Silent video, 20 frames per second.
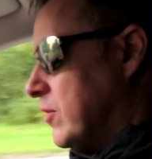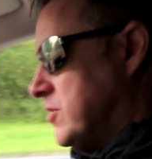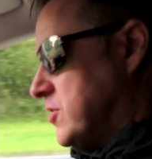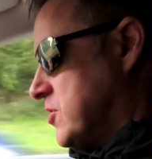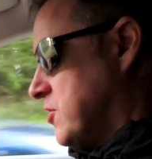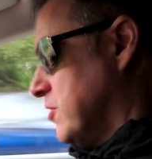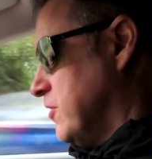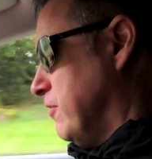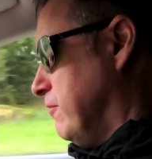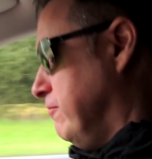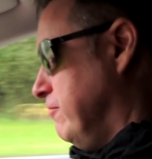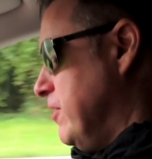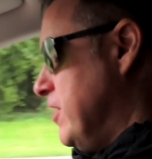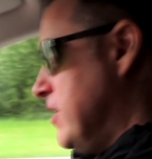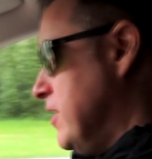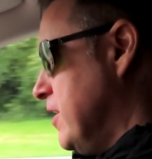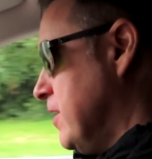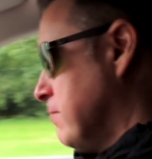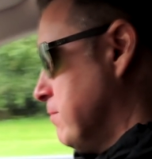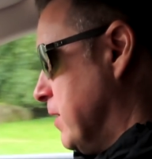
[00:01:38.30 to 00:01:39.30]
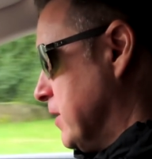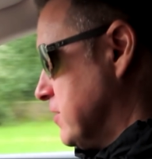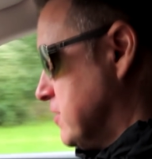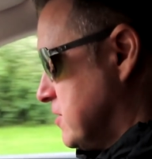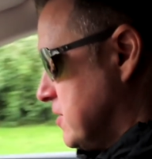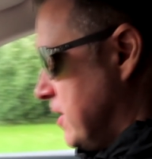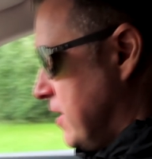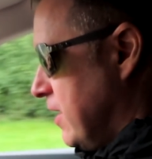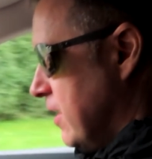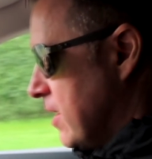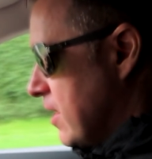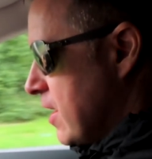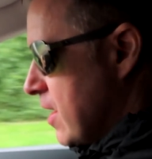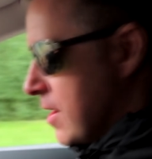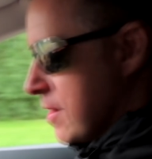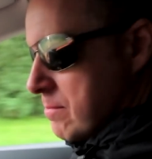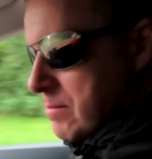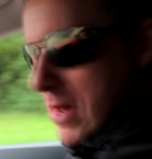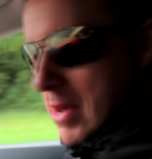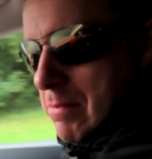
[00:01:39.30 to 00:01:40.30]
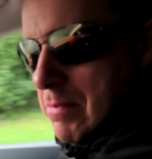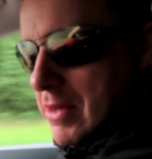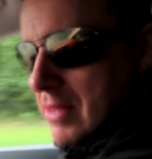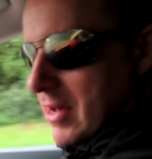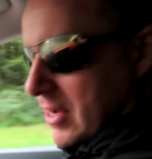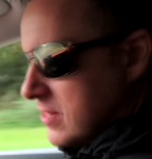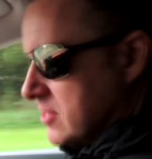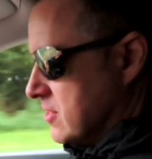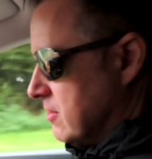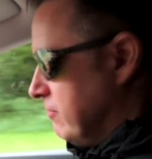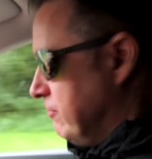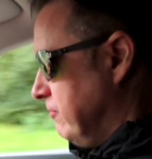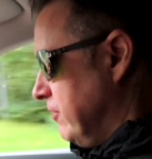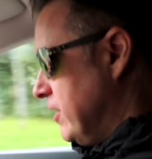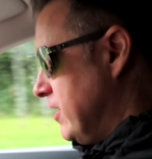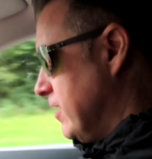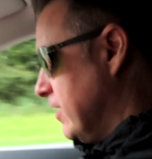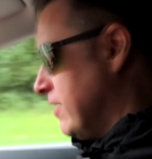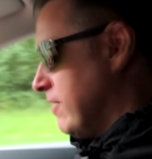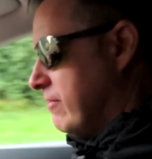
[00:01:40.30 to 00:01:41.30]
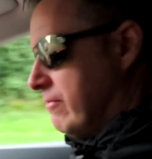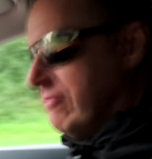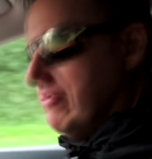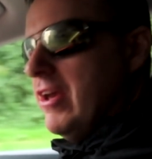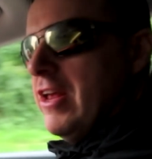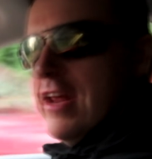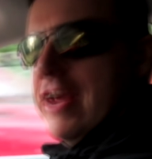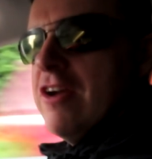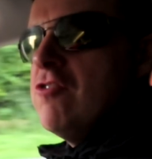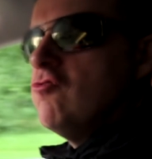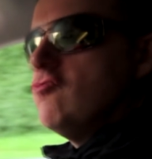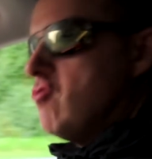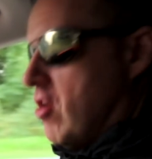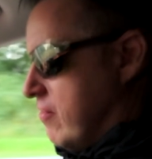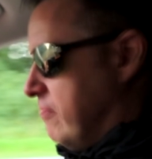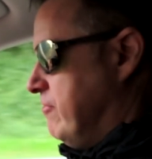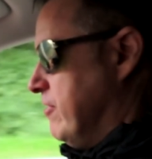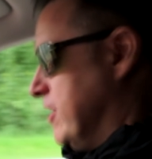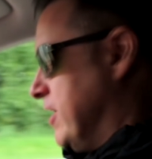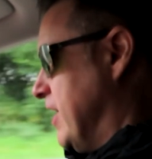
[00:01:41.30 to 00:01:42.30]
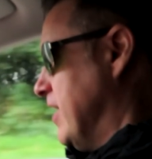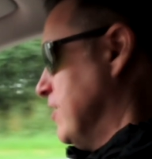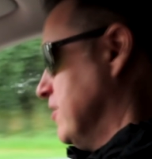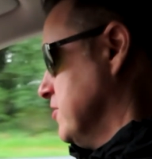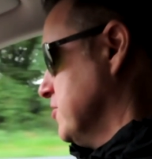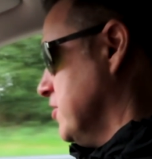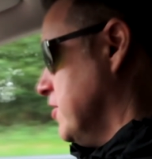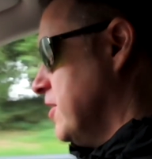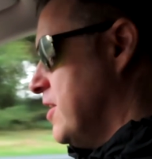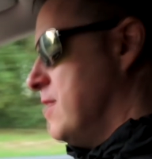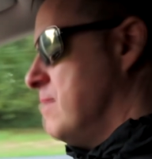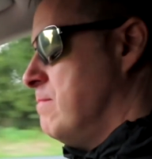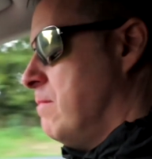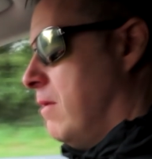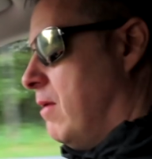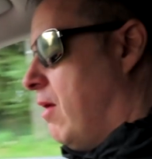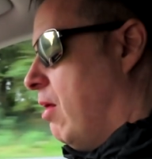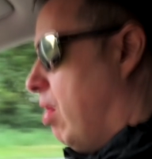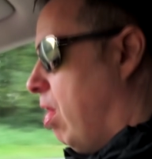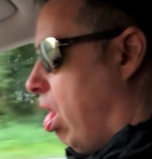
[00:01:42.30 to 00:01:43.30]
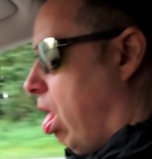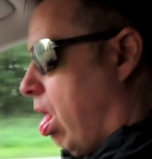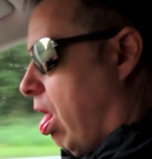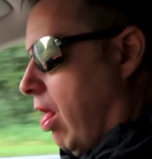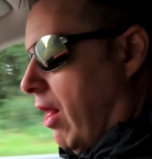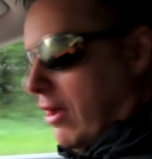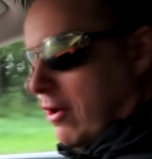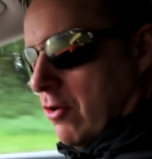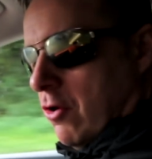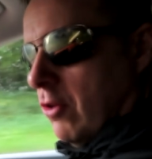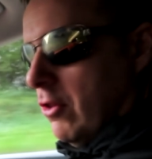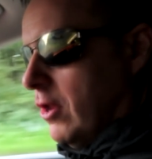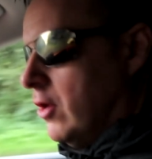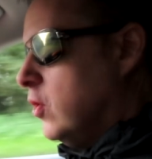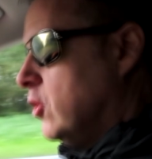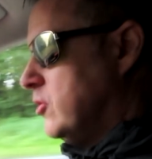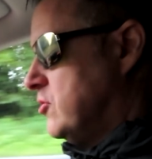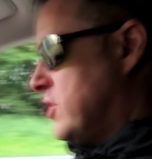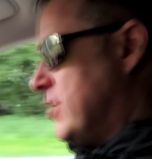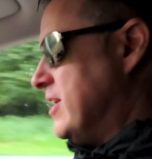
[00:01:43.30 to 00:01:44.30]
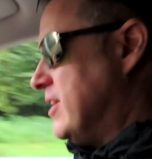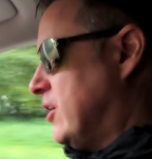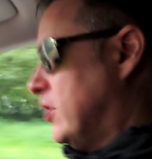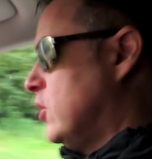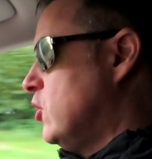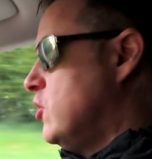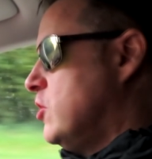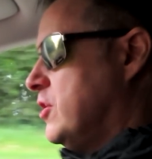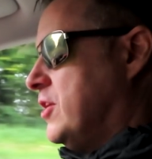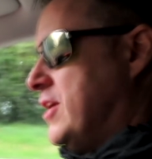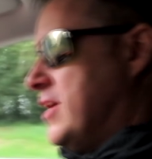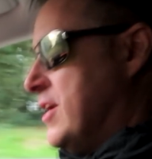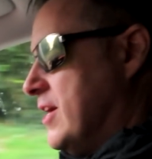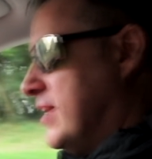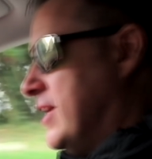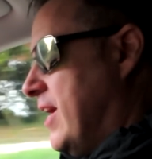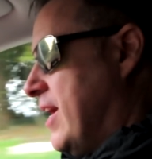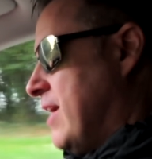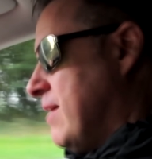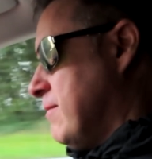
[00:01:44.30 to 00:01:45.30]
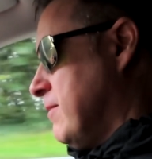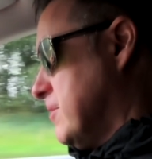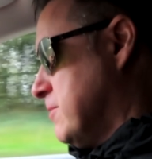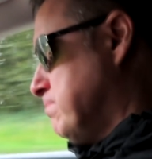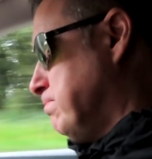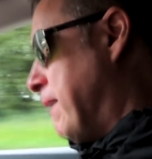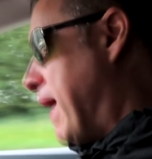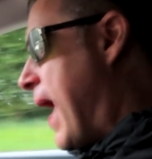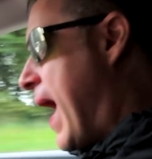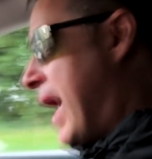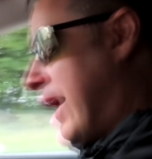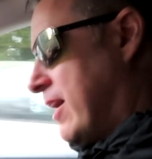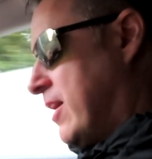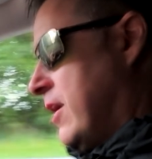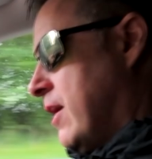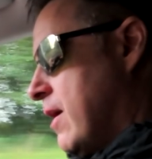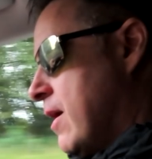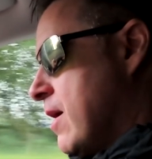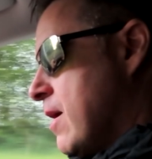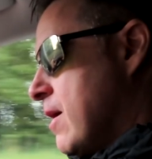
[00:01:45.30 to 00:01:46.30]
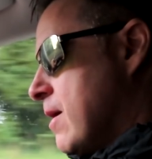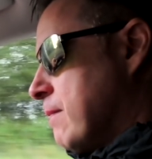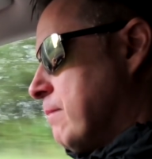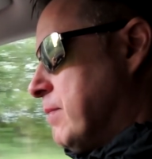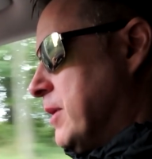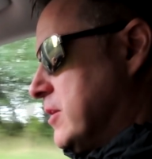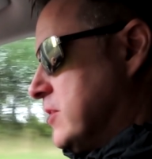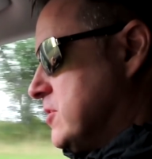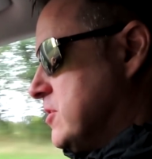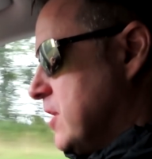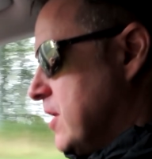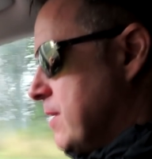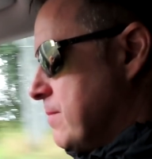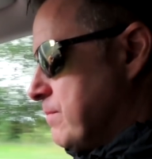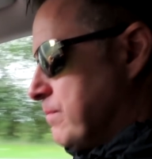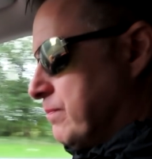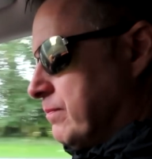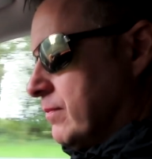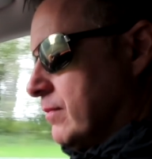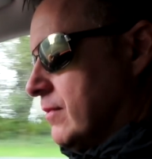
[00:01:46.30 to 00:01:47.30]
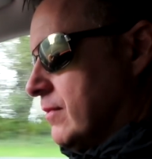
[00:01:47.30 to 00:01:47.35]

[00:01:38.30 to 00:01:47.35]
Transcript: I just got this feeling, but uh, maybe that's the feeling of feeling rough again, because I am, uh, got the trade lurgy again, it's back. But um,